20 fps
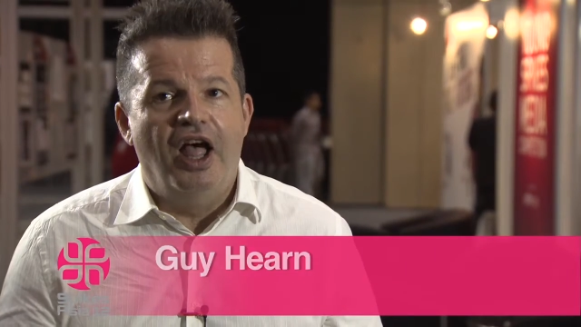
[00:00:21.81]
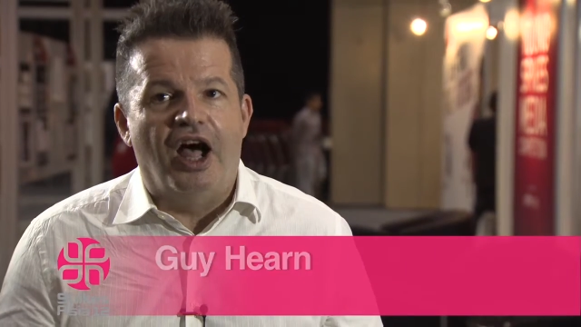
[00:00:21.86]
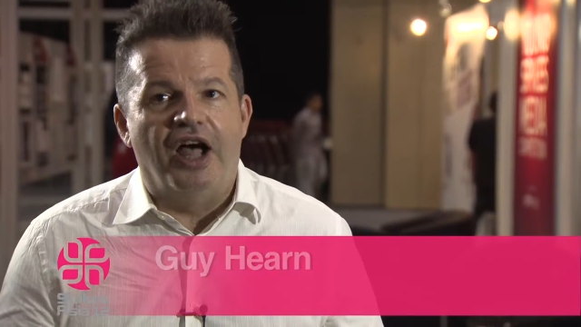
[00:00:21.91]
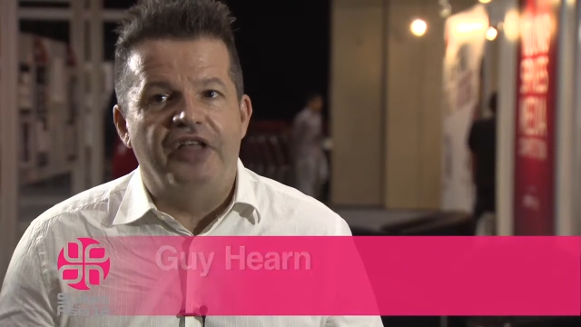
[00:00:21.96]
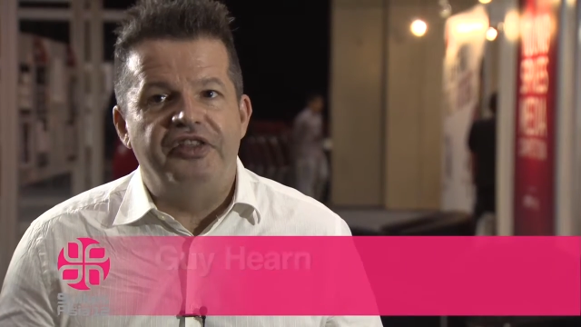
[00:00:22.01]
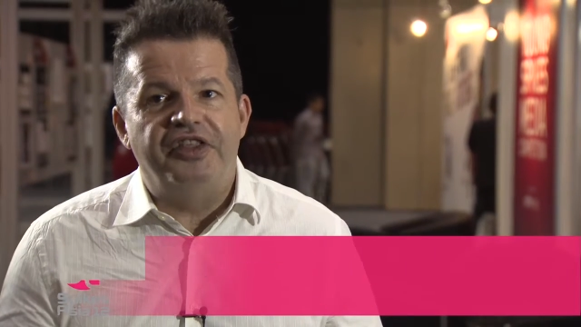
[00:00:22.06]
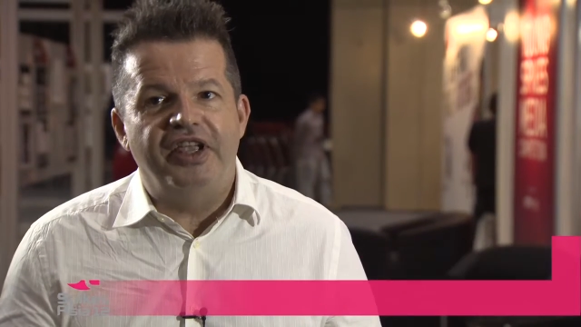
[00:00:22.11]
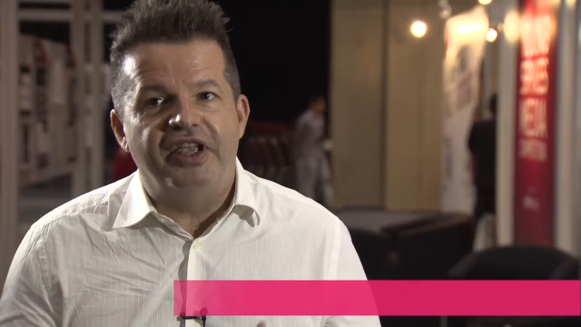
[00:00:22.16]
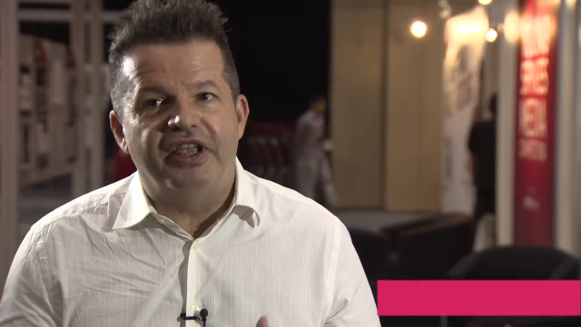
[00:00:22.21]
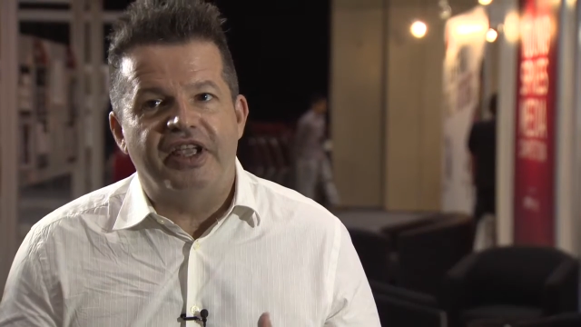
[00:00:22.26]

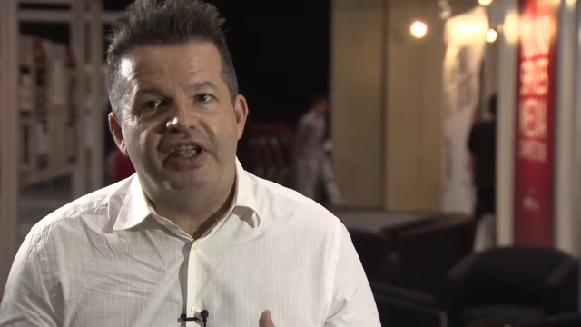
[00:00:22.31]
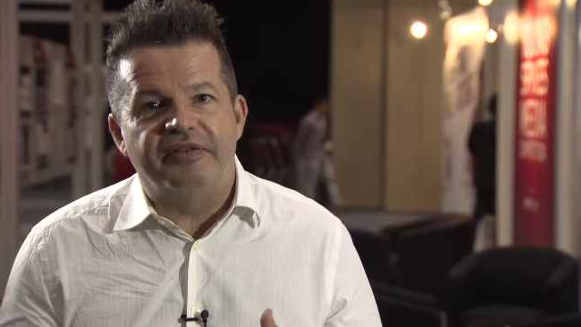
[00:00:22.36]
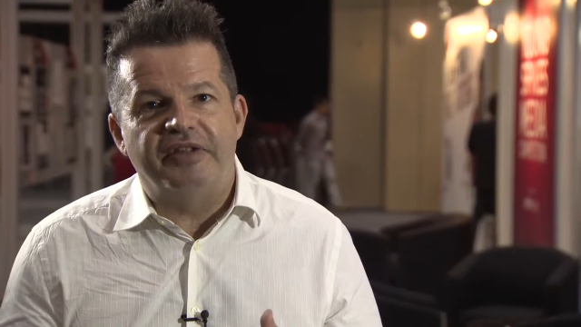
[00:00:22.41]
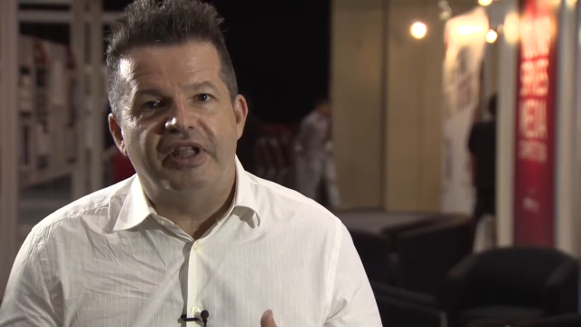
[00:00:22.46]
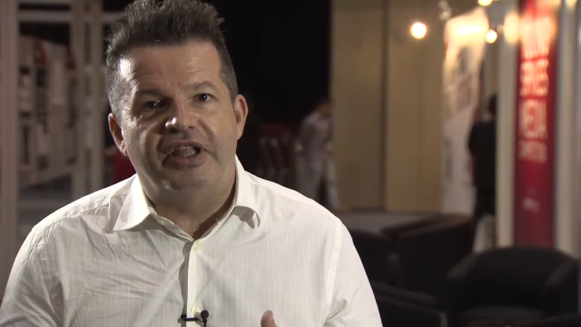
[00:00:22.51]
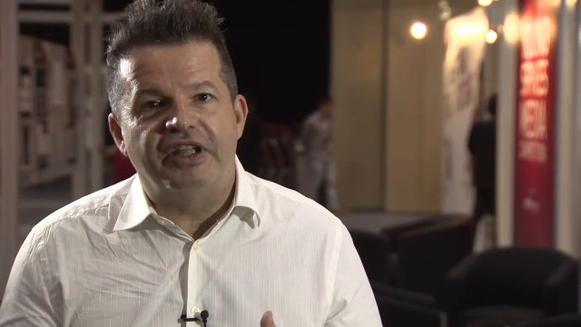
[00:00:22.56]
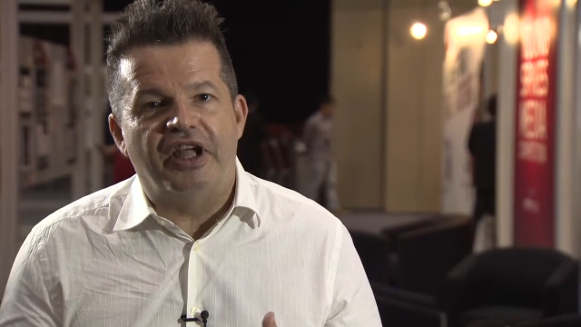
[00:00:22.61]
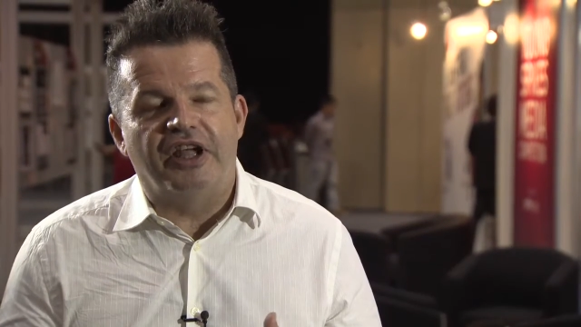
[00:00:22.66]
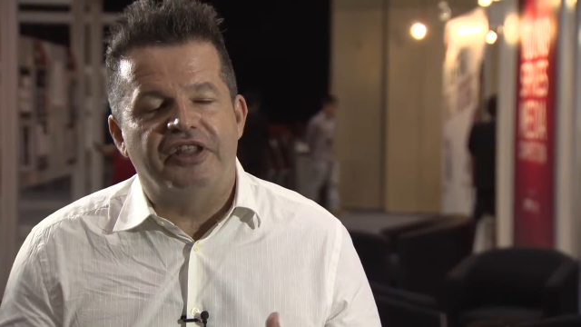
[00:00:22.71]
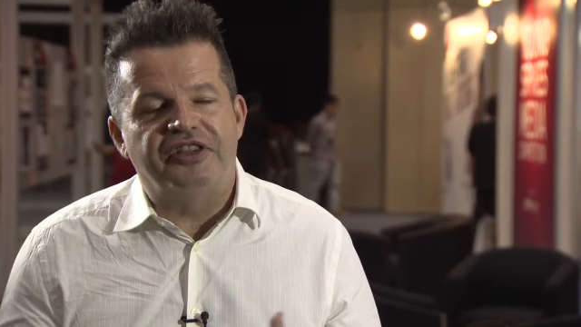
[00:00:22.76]
I think
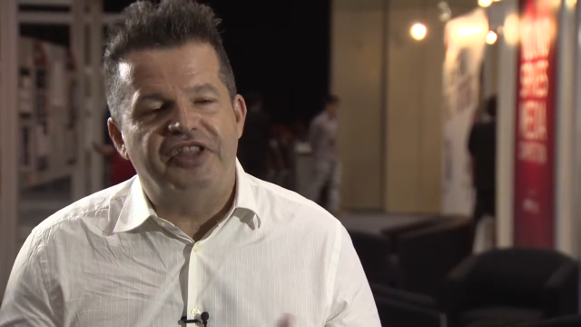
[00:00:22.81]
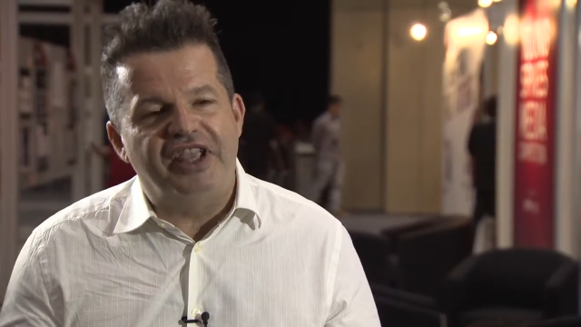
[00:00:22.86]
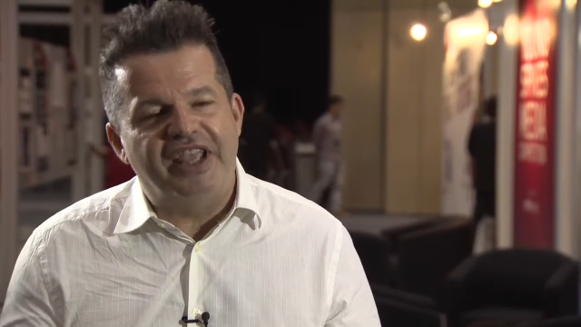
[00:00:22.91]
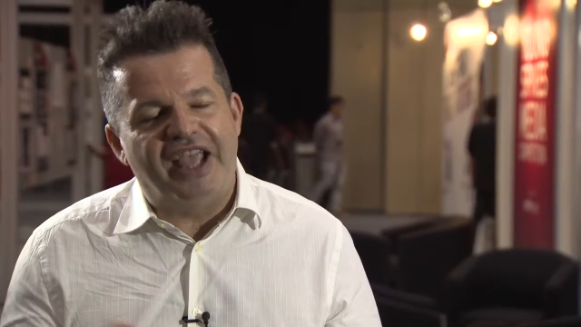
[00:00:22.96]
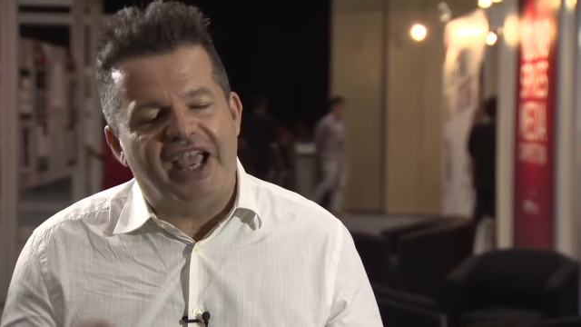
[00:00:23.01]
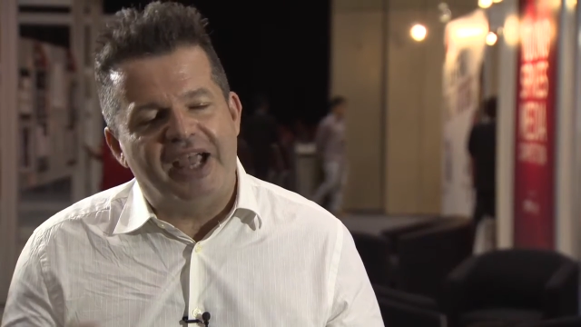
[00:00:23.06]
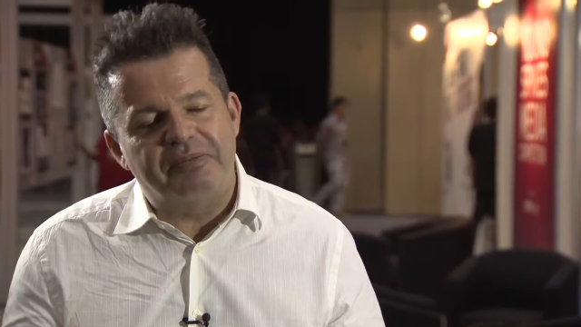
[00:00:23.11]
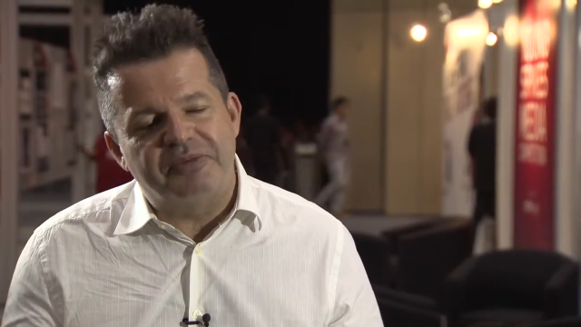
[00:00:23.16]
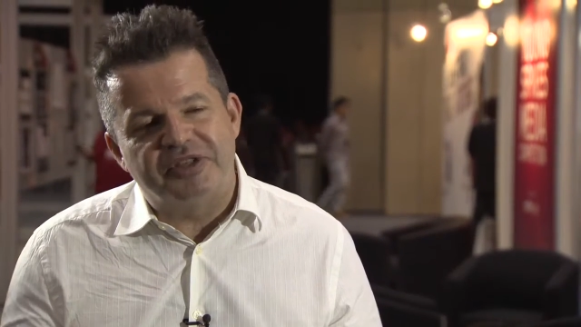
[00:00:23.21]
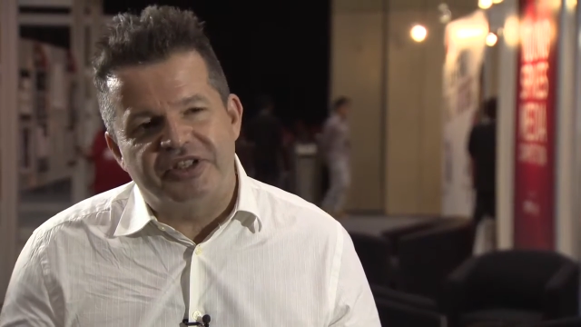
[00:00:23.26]

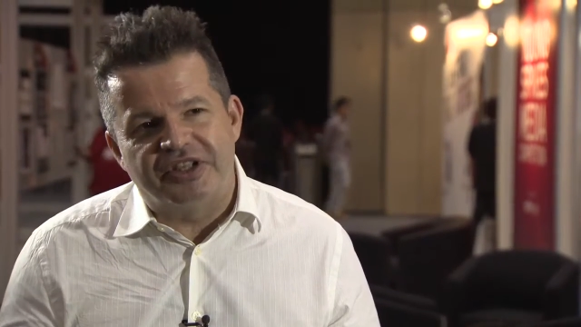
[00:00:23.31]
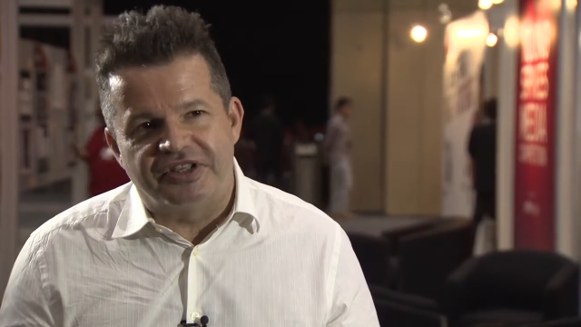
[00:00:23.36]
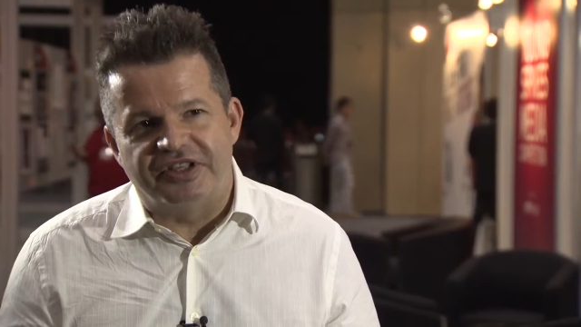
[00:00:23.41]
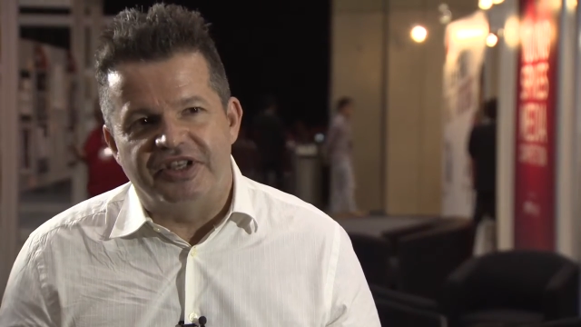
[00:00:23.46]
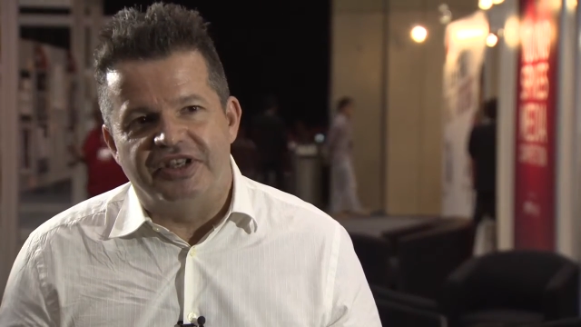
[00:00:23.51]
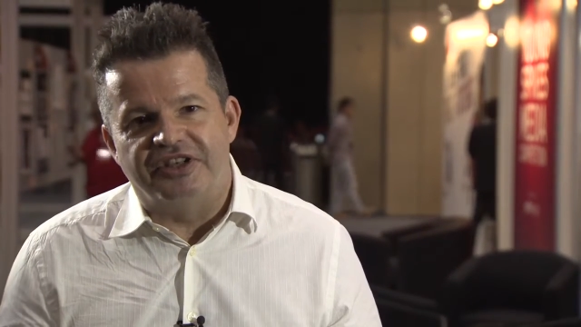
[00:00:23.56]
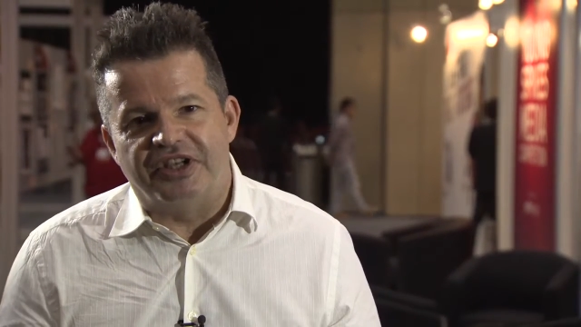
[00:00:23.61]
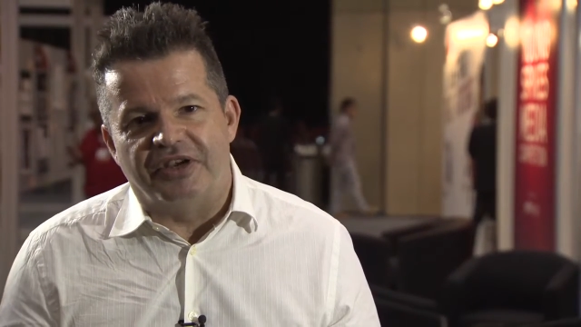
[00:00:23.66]
apps